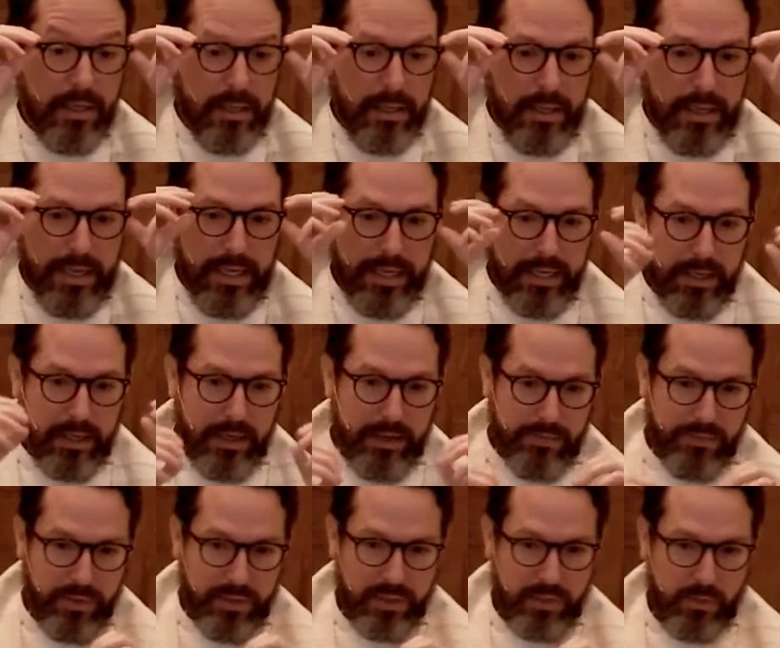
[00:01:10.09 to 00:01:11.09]
And if
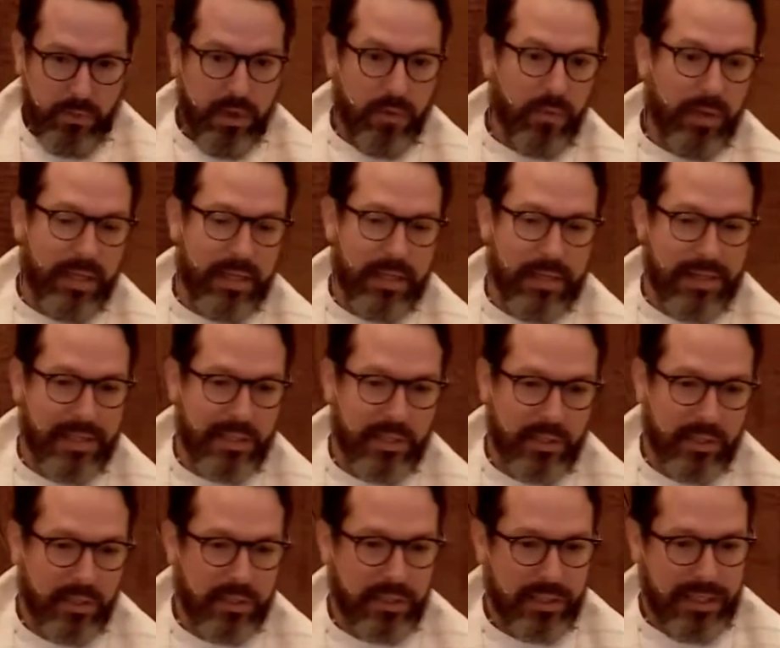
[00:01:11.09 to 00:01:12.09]
there's one way that the
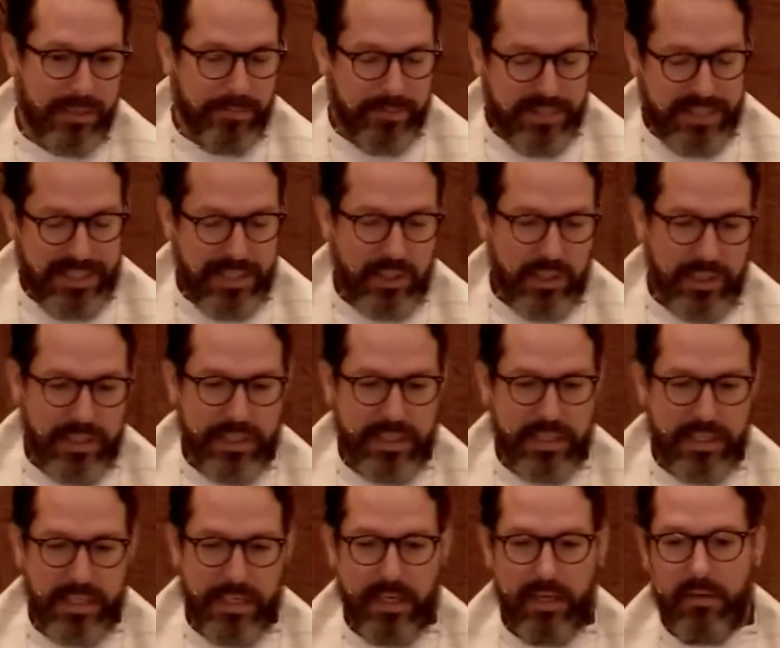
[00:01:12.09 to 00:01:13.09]
church can position
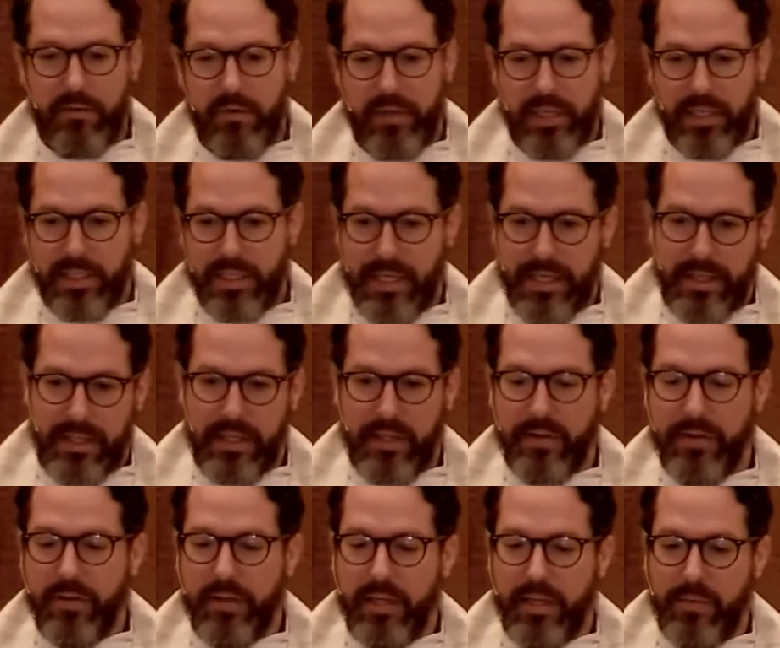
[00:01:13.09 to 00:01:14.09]
itself, and it's not the
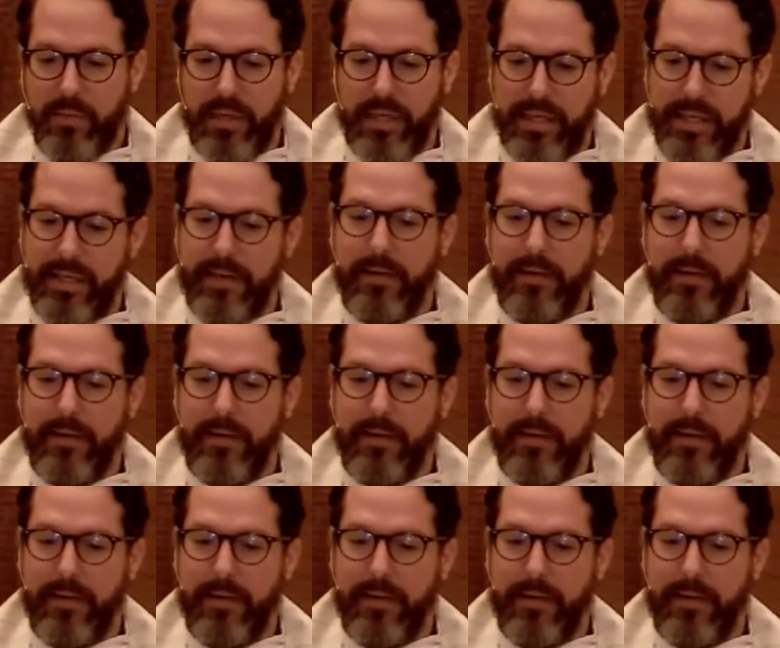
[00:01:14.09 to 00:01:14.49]
only way,